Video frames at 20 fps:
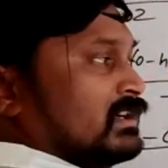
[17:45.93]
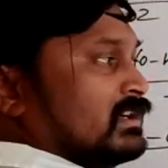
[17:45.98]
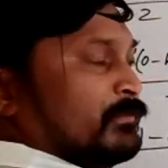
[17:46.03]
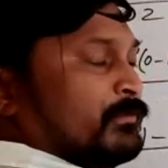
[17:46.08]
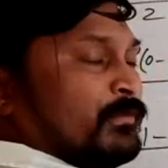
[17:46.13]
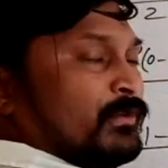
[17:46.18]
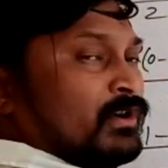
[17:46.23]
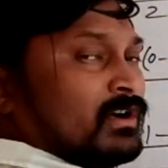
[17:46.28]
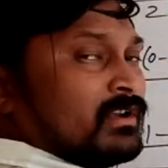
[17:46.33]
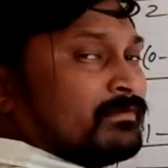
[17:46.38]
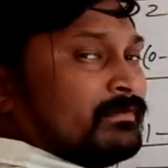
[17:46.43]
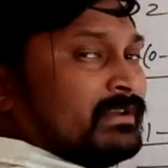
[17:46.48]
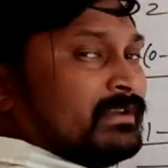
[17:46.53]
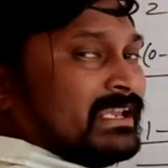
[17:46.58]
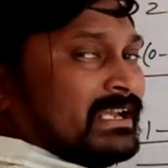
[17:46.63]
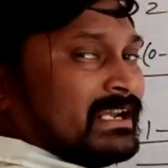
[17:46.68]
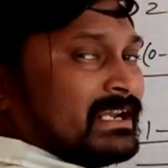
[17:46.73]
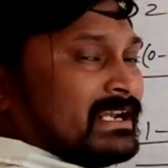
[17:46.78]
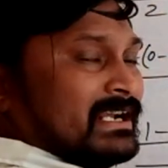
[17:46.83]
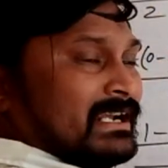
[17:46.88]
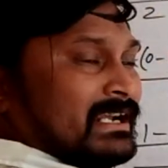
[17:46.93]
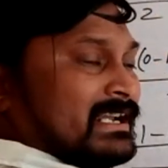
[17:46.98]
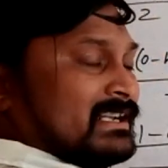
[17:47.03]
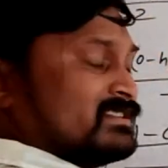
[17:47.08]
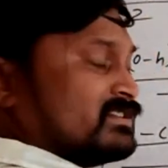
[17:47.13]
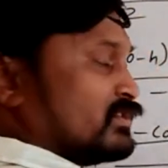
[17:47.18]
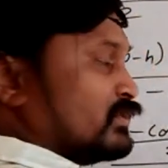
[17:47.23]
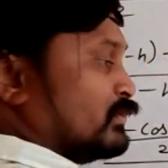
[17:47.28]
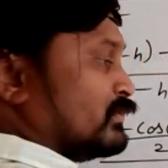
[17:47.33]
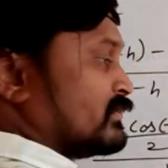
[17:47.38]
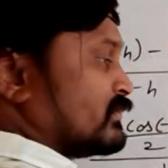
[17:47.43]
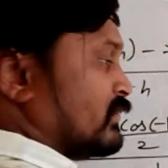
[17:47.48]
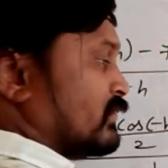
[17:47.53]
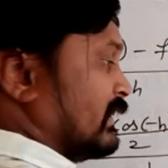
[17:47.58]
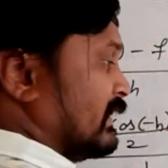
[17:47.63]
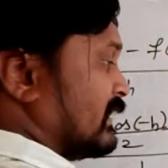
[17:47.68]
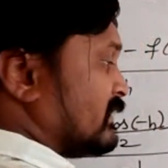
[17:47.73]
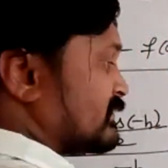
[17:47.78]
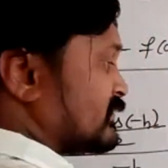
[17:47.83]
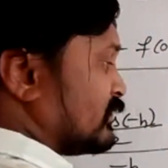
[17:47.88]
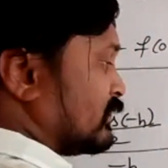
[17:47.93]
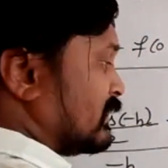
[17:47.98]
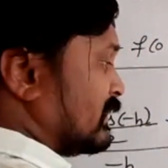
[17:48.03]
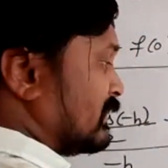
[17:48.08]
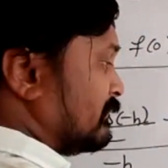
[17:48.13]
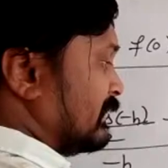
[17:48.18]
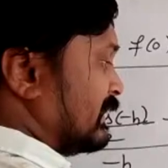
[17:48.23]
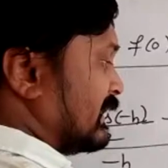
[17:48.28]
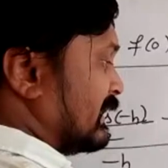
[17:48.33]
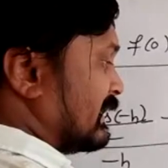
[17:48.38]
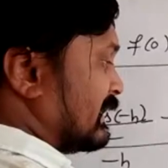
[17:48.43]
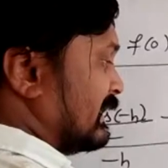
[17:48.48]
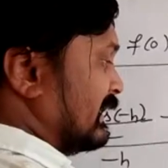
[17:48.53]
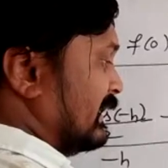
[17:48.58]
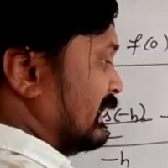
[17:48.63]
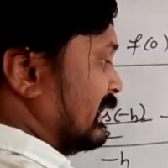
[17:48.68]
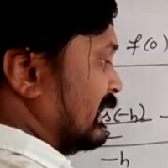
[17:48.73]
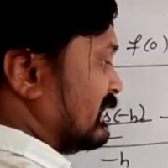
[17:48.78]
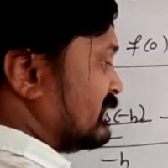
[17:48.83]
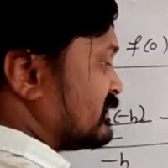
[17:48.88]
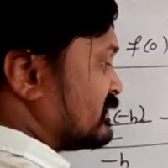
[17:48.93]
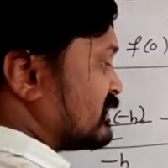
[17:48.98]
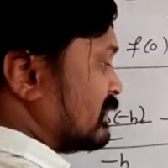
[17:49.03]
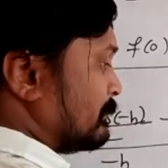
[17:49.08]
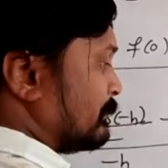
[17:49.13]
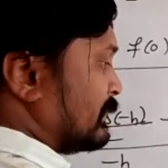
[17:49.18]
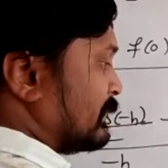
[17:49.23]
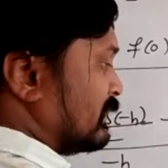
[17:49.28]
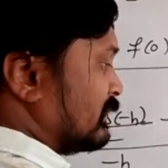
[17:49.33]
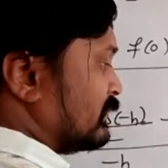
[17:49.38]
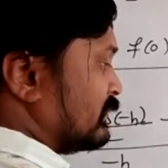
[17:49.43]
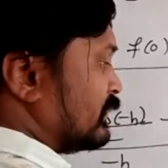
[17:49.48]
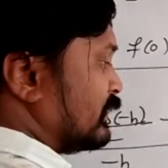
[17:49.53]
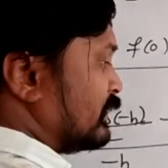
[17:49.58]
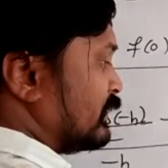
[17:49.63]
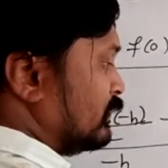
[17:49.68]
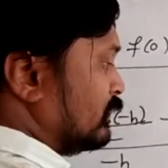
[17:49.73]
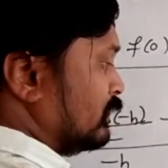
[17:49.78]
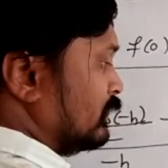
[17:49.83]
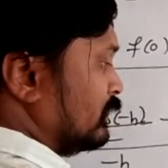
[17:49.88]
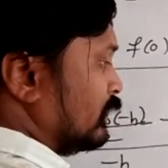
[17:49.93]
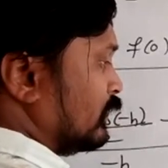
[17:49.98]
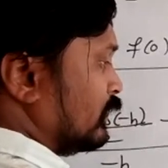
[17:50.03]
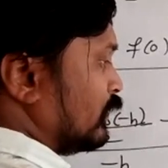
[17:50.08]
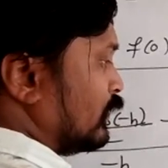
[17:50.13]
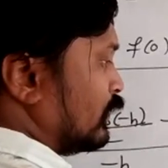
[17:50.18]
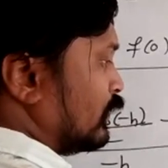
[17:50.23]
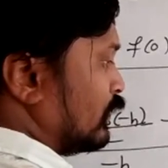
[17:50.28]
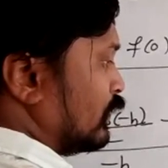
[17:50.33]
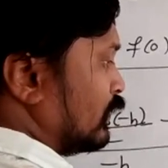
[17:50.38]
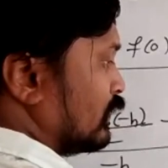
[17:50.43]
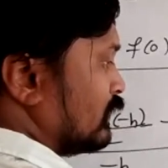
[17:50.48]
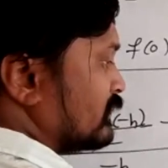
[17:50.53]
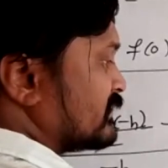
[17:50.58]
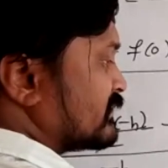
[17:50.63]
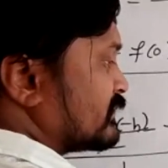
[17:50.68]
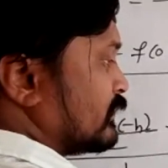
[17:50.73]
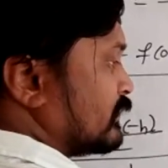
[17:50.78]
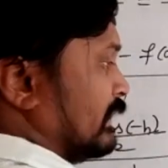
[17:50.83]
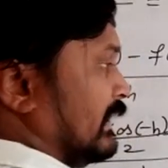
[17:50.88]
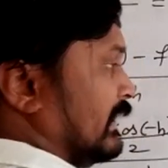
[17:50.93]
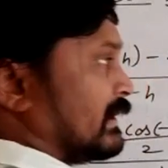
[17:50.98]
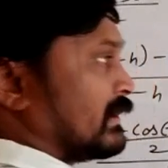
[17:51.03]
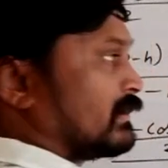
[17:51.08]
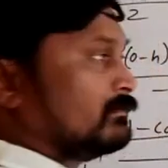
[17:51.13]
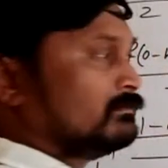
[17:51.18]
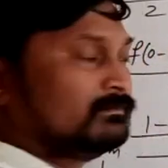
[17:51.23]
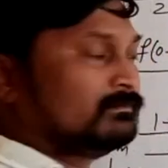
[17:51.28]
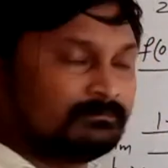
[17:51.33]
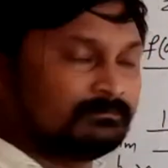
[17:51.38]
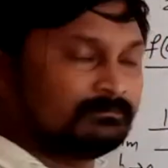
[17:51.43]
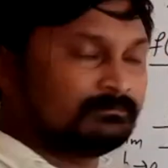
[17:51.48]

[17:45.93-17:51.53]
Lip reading: 4 we can write as 2 square so that we can write h upon 2 whole square.